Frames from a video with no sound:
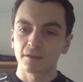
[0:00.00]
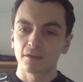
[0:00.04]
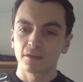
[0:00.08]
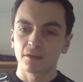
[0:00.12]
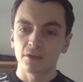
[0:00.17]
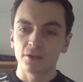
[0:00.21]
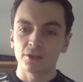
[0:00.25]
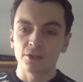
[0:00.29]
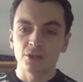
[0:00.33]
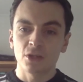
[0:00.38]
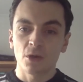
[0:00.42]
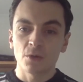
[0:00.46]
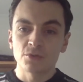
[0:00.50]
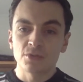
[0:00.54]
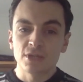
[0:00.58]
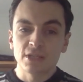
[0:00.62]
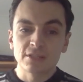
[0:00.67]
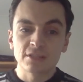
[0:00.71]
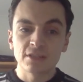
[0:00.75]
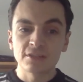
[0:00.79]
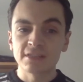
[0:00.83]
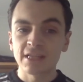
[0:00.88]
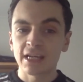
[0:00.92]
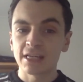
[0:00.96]
And you know,
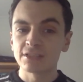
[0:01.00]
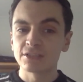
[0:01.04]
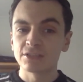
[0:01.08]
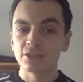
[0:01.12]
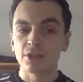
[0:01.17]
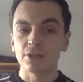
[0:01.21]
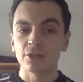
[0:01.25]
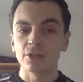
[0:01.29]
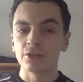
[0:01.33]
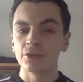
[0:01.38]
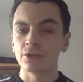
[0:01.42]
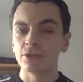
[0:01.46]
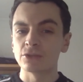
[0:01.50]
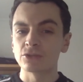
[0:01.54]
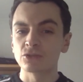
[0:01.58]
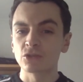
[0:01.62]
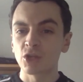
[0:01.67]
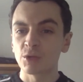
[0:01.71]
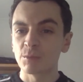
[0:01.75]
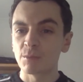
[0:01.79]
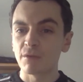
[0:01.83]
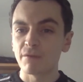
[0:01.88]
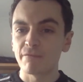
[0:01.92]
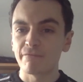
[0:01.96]
Jesus says that there's
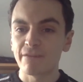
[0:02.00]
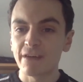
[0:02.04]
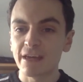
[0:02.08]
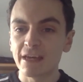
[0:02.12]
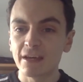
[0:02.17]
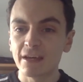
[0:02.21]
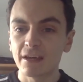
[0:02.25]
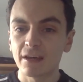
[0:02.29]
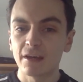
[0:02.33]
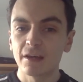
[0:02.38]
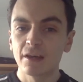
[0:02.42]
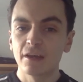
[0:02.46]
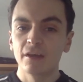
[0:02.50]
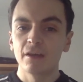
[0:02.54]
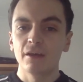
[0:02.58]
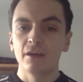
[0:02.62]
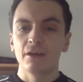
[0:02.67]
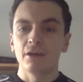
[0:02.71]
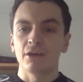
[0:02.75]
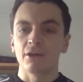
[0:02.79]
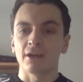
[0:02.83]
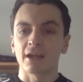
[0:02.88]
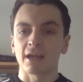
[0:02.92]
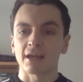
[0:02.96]
going to be fear
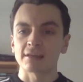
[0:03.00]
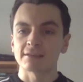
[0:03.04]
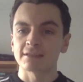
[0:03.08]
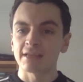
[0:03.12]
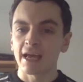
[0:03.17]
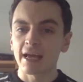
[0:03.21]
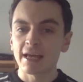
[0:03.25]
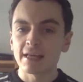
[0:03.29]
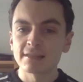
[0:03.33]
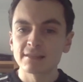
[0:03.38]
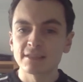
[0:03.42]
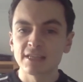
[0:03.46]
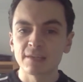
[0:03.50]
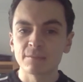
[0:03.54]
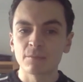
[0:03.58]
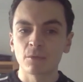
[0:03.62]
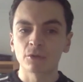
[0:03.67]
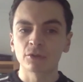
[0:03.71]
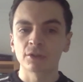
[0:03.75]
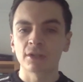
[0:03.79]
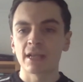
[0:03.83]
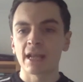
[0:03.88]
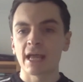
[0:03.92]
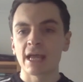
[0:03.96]
and anxiety
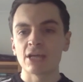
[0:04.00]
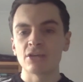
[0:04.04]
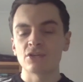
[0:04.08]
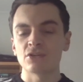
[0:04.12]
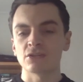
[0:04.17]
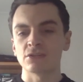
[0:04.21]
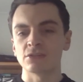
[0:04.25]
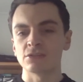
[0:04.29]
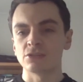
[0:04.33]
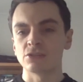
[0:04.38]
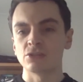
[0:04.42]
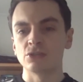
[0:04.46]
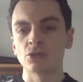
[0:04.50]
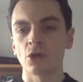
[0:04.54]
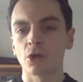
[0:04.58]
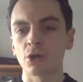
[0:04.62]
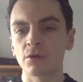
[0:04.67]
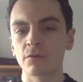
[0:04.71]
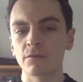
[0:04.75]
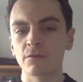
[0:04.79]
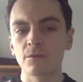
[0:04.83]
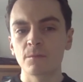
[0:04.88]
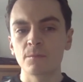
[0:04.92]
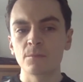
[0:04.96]
among the nations, none
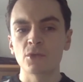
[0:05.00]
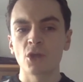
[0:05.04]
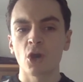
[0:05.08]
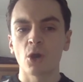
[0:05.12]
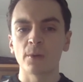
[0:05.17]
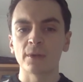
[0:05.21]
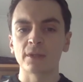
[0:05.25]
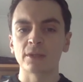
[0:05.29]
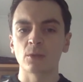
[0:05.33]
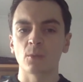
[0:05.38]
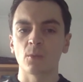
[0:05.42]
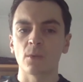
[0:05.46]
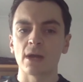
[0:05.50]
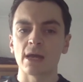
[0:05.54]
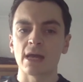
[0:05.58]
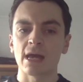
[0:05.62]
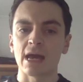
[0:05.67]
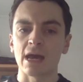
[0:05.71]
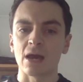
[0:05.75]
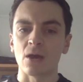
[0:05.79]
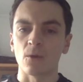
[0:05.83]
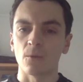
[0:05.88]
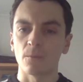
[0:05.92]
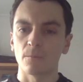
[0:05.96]
of them knowing the way
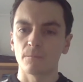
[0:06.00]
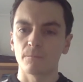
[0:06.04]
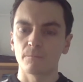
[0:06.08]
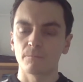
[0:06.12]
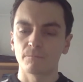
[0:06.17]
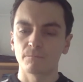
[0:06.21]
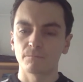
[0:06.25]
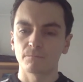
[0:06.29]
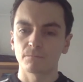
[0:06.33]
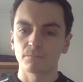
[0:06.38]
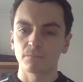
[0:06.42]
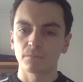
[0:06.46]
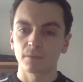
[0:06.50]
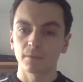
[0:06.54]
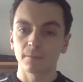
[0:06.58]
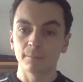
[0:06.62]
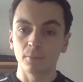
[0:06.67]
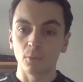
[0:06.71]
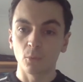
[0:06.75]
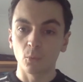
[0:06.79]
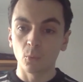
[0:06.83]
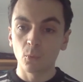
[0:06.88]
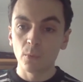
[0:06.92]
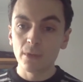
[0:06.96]
out.
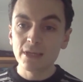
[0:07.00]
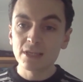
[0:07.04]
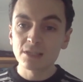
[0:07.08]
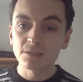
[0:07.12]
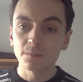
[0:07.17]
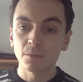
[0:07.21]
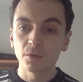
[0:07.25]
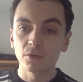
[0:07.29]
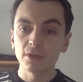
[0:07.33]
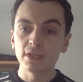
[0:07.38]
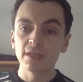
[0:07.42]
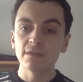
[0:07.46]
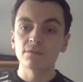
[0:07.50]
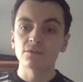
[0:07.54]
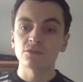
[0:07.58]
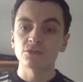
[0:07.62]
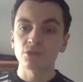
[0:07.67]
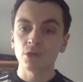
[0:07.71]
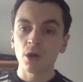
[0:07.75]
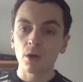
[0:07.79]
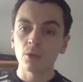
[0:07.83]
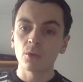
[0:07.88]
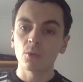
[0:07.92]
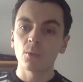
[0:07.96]
But we as believers
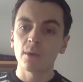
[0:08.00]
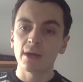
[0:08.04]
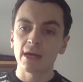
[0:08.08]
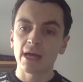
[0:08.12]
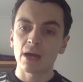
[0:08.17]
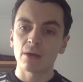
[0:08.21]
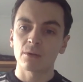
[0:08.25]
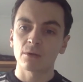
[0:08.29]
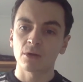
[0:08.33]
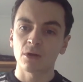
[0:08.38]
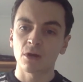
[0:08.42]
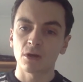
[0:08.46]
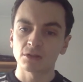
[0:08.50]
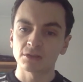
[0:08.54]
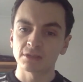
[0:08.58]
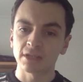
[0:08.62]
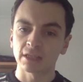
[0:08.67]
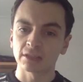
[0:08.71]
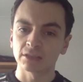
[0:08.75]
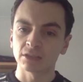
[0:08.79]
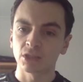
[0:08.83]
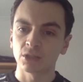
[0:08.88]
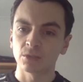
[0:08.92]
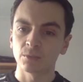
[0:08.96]
know the way out,
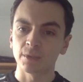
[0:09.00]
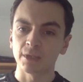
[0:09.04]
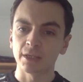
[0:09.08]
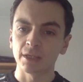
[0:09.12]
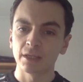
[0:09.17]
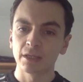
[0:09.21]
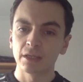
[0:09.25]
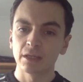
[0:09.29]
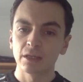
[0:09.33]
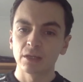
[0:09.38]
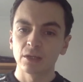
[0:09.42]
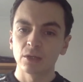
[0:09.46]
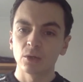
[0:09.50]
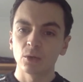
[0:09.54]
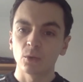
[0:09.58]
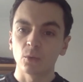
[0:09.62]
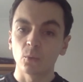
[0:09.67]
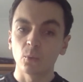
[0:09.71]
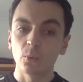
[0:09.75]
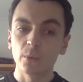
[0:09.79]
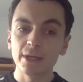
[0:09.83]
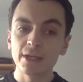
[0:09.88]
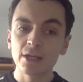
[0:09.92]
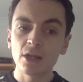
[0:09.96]
Garstang, don't we?
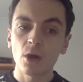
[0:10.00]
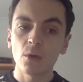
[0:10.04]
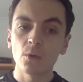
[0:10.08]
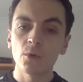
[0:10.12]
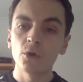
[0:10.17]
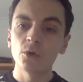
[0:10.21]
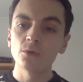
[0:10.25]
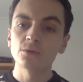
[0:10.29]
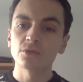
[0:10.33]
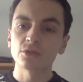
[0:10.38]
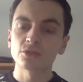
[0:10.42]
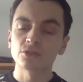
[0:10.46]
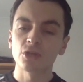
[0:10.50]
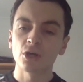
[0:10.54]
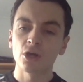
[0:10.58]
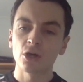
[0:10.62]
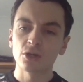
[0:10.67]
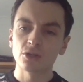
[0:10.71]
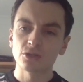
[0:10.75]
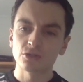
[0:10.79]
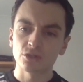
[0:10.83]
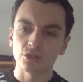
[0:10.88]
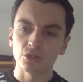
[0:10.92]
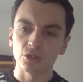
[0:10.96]
We know who to
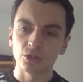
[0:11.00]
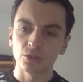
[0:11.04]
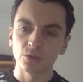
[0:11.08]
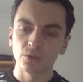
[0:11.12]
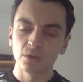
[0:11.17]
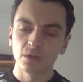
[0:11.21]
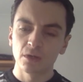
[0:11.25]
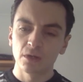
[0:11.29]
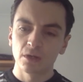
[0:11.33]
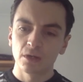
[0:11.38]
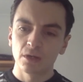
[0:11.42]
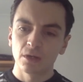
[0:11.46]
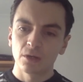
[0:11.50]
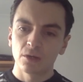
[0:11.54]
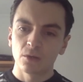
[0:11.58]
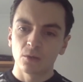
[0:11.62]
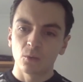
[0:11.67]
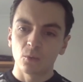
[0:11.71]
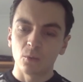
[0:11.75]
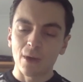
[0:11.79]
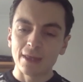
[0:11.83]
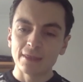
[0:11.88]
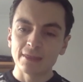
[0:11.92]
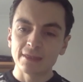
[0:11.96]
turn to
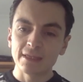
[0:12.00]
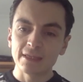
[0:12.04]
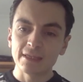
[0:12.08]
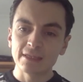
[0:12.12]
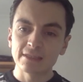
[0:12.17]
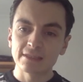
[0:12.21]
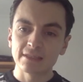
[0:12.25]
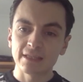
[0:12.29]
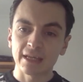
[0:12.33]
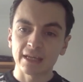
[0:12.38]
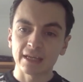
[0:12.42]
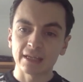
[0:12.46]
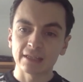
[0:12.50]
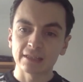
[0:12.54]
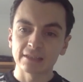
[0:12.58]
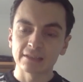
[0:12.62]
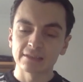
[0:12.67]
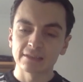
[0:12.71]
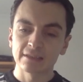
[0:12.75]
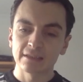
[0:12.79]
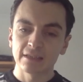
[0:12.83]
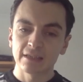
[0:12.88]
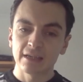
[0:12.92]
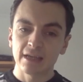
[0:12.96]
when these
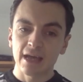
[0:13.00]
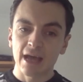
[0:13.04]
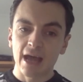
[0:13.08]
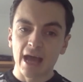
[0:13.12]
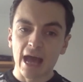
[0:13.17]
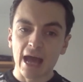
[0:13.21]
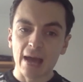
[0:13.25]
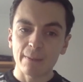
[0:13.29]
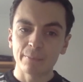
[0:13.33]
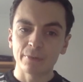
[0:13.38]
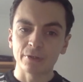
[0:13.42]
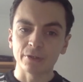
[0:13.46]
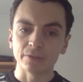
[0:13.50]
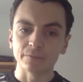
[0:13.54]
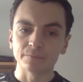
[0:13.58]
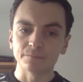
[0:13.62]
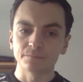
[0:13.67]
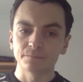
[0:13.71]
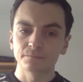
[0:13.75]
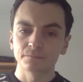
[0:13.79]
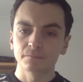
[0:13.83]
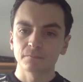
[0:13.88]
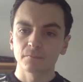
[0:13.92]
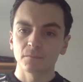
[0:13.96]
things happen.
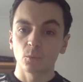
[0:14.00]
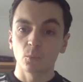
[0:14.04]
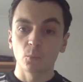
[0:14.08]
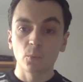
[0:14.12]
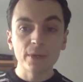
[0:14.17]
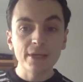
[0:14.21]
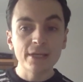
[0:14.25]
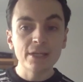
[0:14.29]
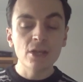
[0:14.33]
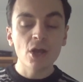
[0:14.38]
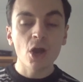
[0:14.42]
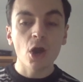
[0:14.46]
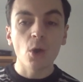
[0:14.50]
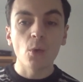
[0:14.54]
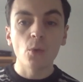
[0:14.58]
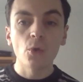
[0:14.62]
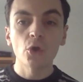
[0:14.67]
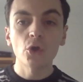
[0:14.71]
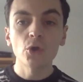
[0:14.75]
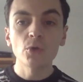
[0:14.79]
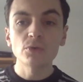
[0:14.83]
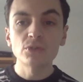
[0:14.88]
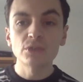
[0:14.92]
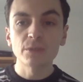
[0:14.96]
We know
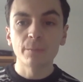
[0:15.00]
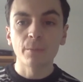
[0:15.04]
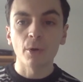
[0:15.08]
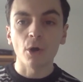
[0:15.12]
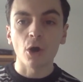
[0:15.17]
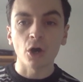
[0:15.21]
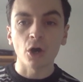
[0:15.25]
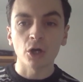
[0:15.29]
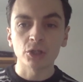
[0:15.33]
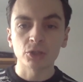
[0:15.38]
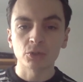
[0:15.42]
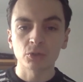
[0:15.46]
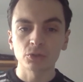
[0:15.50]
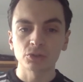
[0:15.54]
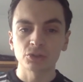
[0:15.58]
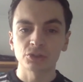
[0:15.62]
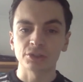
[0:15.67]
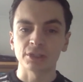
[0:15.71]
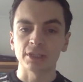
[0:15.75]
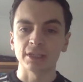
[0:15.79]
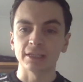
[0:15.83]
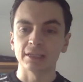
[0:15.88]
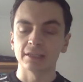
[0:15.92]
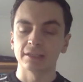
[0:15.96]
who to put
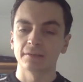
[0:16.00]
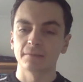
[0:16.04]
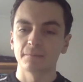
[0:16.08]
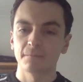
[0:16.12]
trust in.